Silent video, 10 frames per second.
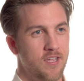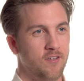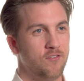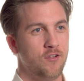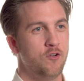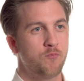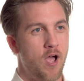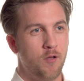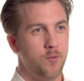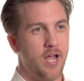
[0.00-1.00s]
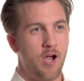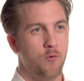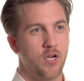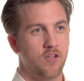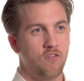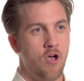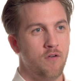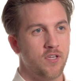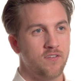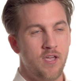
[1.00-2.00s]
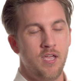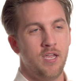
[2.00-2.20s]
a huge problem and how are we going to solve this?